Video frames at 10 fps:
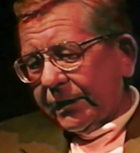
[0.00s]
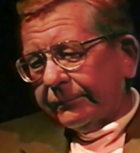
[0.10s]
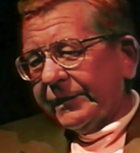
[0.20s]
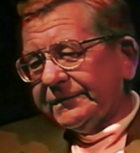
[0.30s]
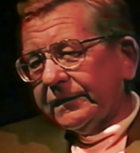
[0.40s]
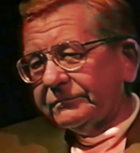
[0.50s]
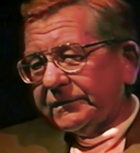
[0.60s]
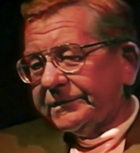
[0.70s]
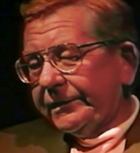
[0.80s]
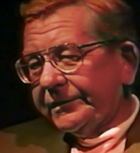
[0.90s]
applying
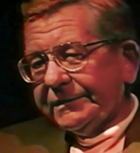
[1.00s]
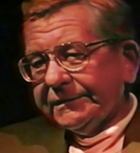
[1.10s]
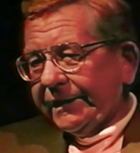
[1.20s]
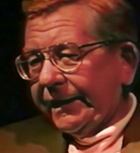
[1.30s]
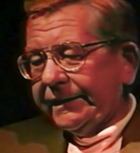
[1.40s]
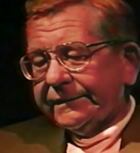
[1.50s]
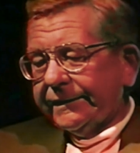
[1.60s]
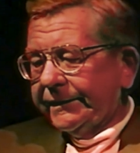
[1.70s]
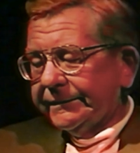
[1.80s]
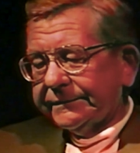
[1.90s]
myself to studies,
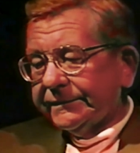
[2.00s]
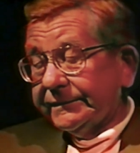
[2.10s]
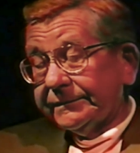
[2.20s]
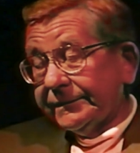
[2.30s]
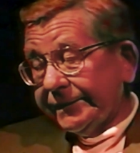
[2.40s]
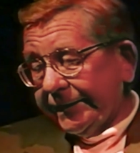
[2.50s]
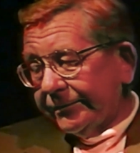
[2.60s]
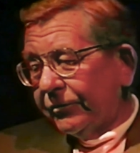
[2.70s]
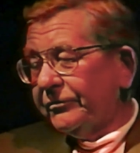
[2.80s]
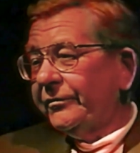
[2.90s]
and
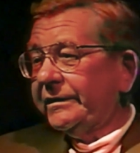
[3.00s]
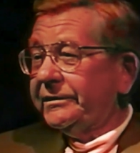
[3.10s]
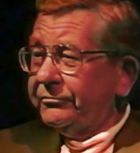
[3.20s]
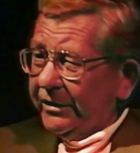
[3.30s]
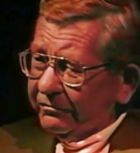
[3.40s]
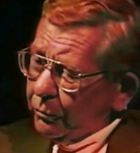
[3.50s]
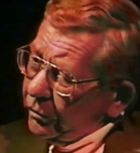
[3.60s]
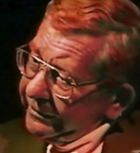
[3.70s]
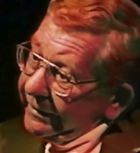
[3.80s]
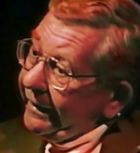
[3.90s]
they notified the
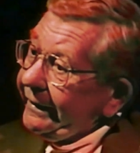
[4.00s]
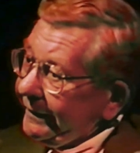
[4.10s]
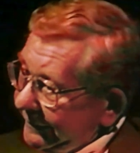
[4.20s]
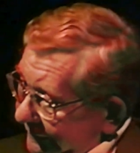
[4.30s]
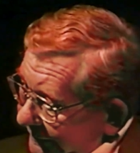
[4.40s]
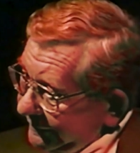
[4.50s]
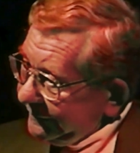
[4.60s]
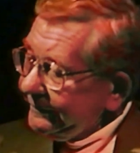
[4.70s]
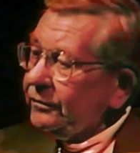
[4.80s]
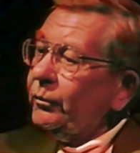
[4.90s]
draft board that I had
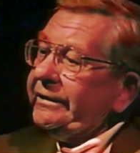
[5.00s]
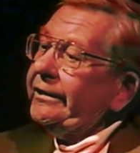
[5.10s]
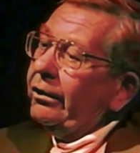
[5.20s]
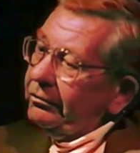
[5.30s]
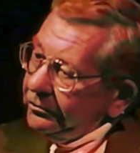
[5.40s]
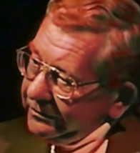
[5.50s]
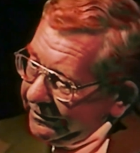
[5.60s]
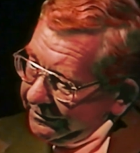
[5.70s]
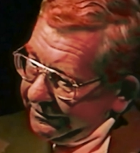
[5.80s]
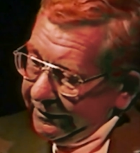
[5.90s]
quit the
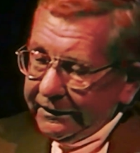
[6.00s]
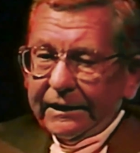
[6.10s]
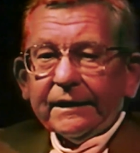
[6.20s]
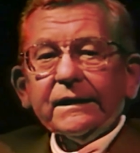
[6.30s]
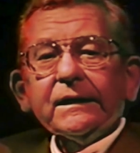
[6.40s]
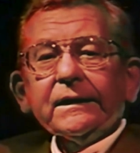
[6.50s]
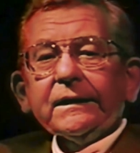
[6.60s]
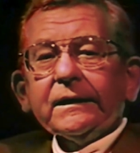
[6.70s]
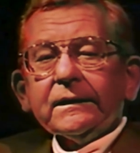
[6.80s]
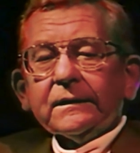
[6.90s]
ROTC.
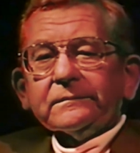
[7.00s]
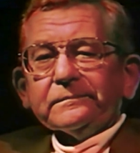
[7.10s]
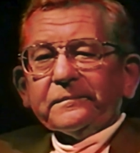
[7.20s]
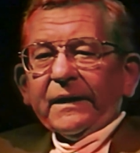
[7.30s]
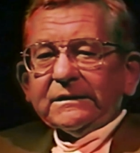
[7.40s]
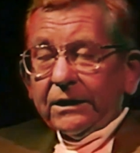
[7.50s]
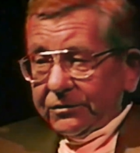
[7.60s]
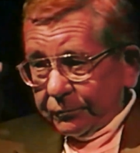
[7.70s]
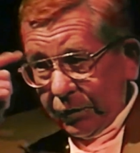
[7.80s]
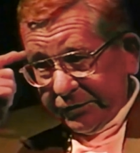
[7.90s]

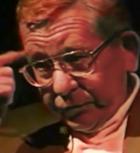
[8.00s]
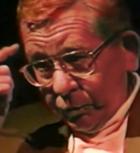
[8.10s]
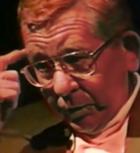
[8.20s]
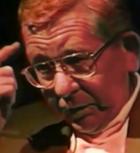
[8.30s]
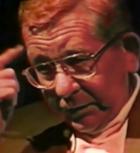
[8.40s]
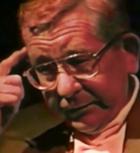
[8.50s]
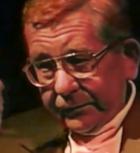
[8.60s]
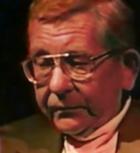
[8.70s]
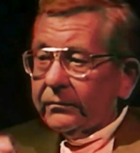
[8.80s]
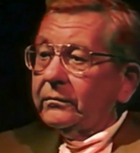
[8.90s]
That's how smart you
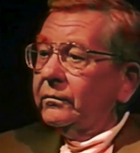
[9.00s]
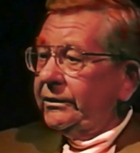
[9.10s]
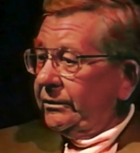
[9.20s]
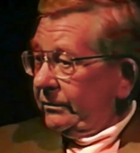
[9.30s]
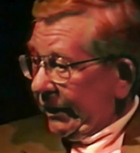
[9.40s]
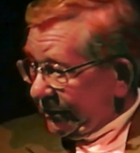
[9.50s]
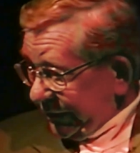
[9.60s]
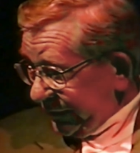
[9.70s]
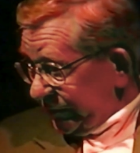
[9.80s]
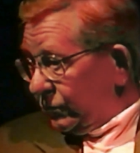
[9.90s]
are when
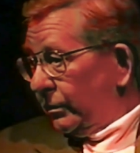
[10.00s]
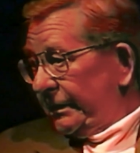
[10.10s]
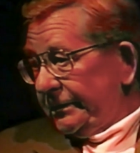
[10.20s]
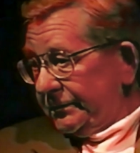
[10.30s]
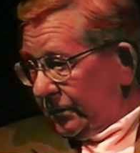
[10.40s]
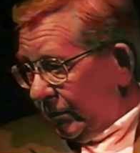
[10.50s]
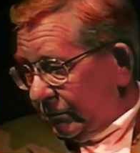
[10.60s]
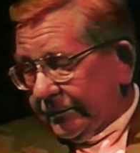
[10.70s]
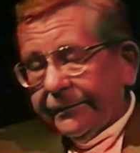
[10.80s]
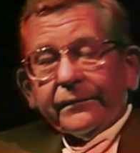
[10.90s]
you're 19 or 20
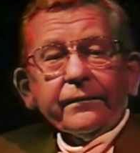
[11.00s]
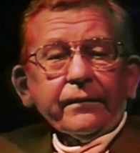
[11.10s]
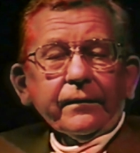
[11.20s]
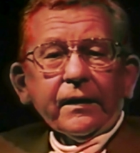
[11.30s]
years old.